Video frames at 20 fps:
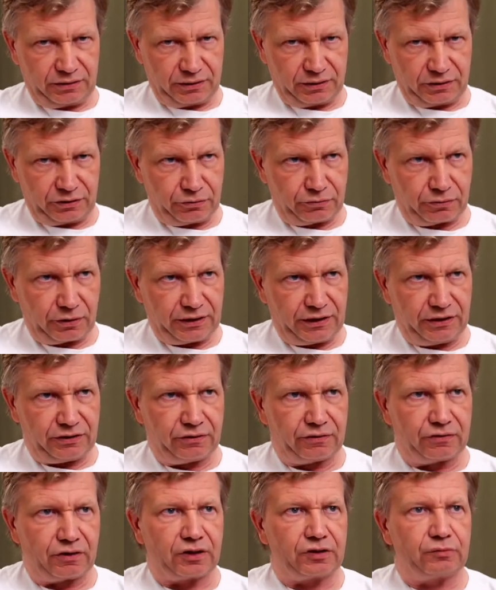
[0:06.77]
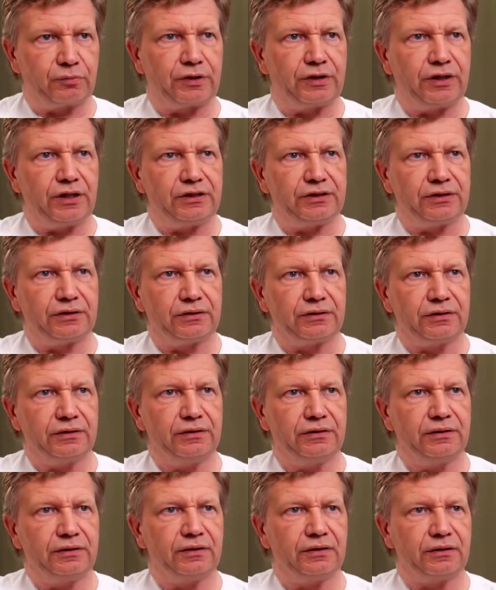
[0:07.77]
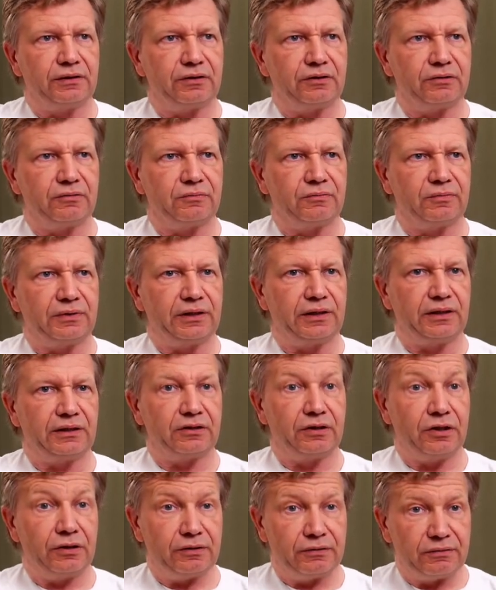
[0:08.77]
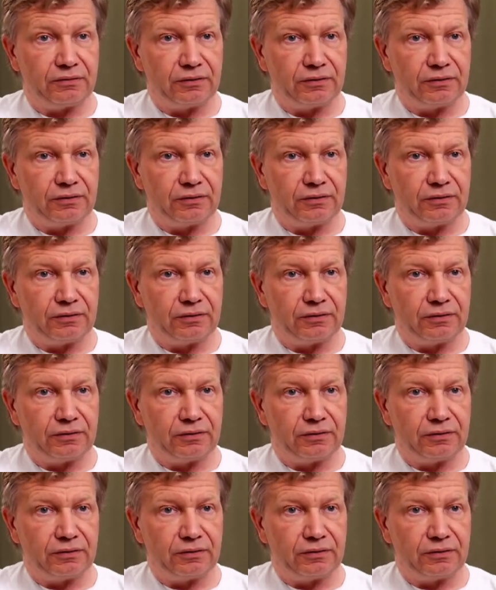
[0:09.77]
neural tissue transplantation in